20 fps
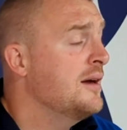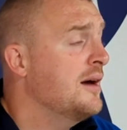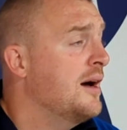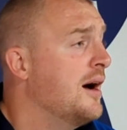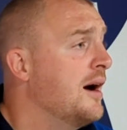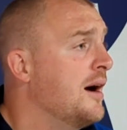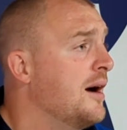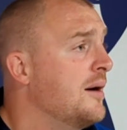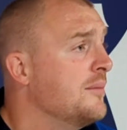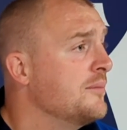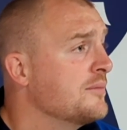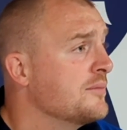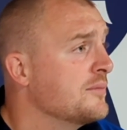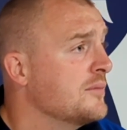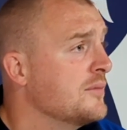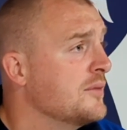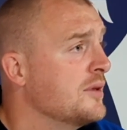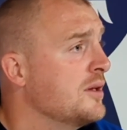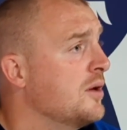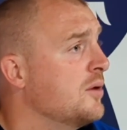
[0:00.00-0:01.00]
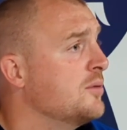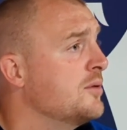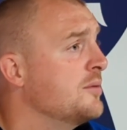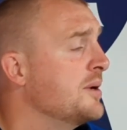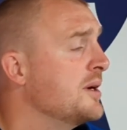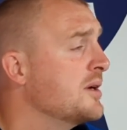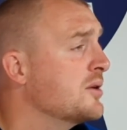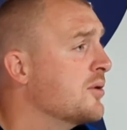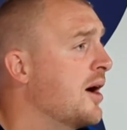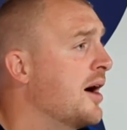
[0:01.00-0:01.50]
um, you know, we've
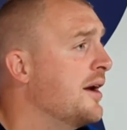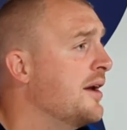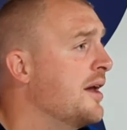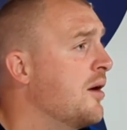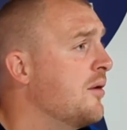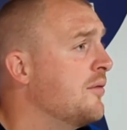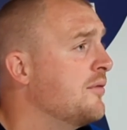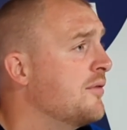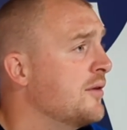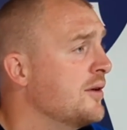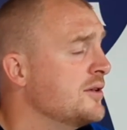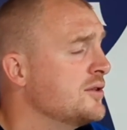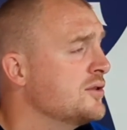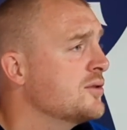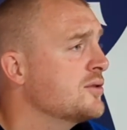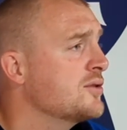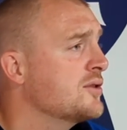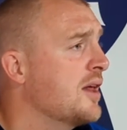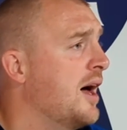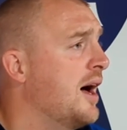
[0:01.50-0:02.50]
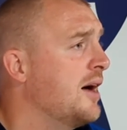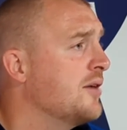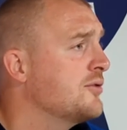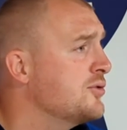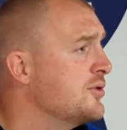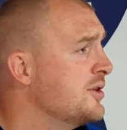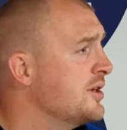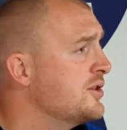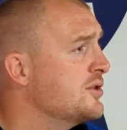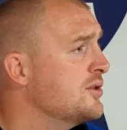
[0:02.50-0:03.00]
been crying out for is just that
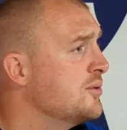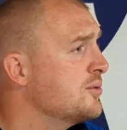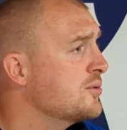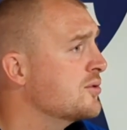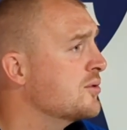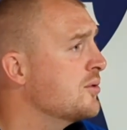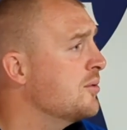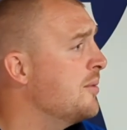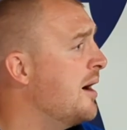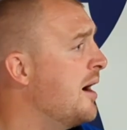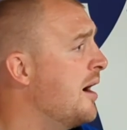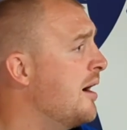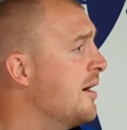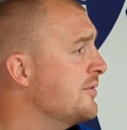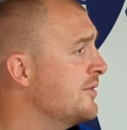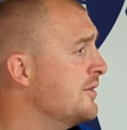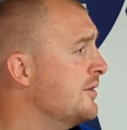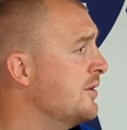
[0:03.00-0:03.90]
traditional scrum half,